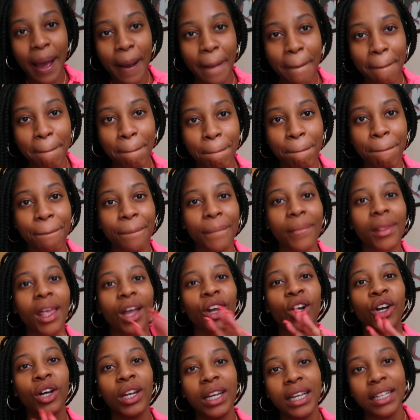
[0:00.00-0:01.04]
am
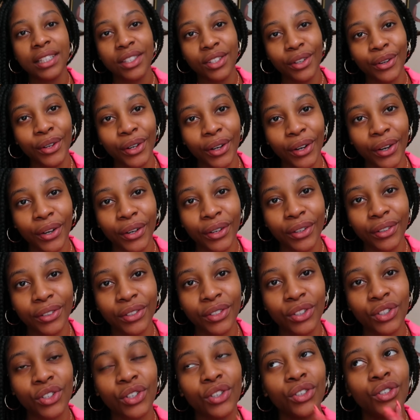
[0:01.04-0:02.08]
collecting
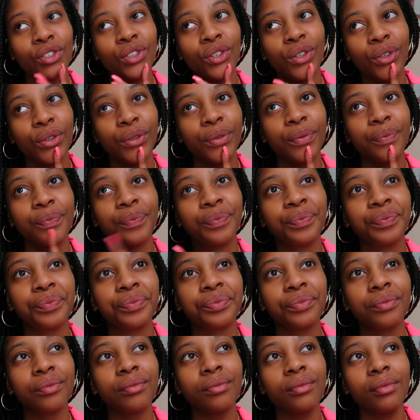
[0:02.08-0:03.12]
clothes to do
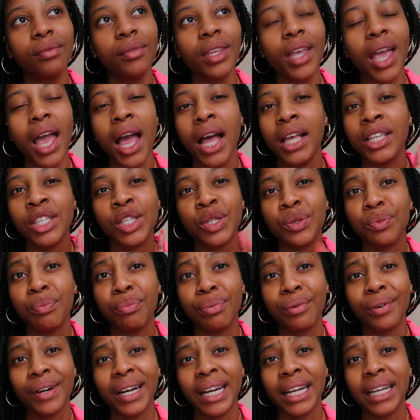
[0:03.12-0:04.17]
a
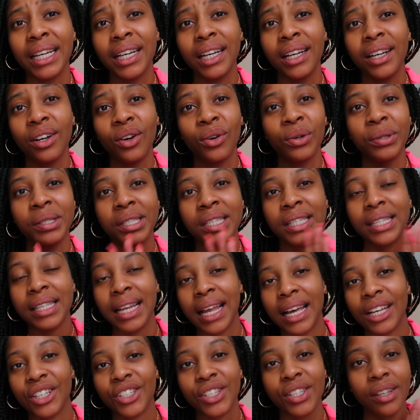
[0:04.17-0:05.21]
spring or
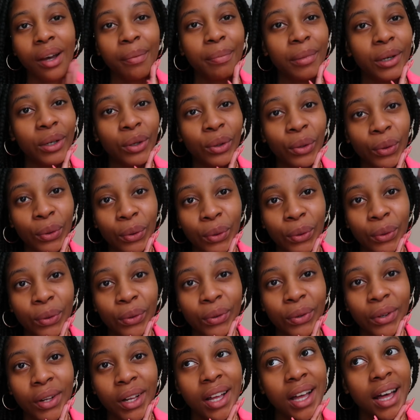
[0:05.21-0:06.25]
slash summer
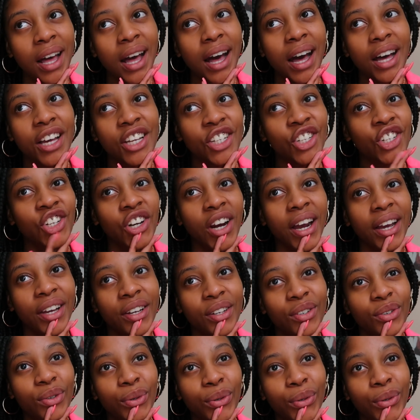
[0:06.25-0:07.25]
haul, a try on